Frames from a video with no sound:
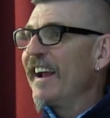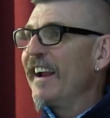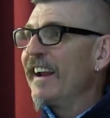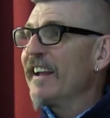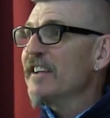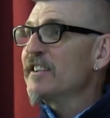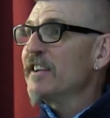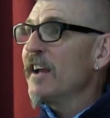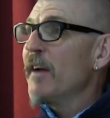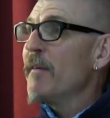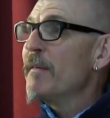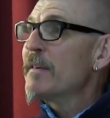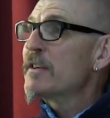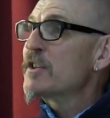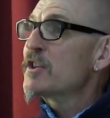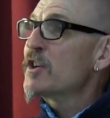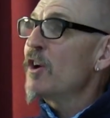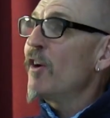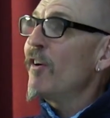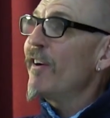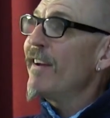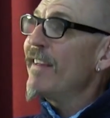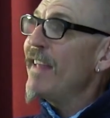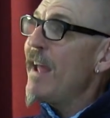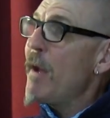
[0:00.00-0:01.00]
And it's that.
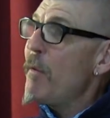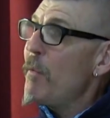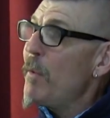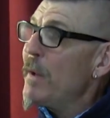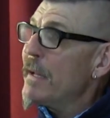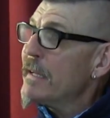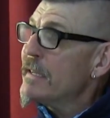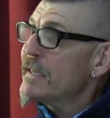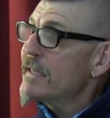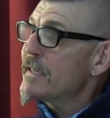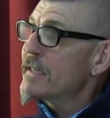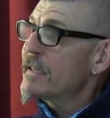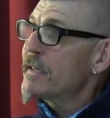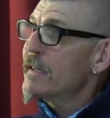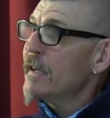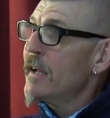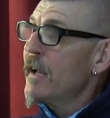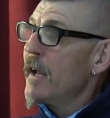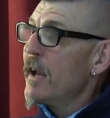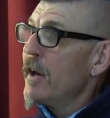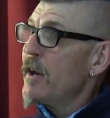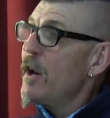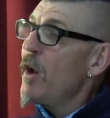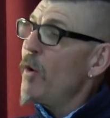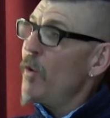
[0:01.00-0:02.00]
Sorry, that one's
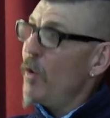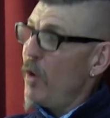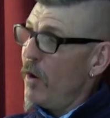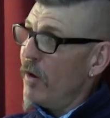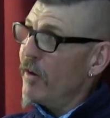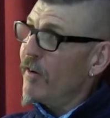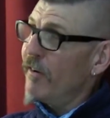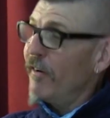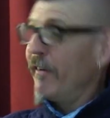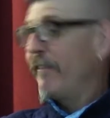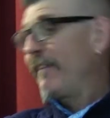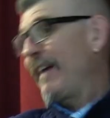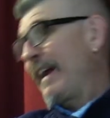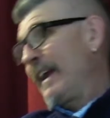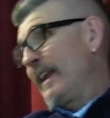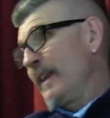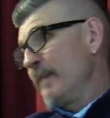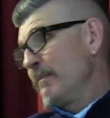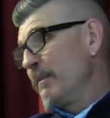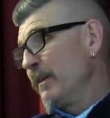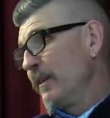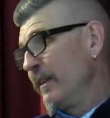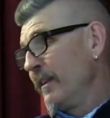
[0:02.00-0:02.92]
no longer available.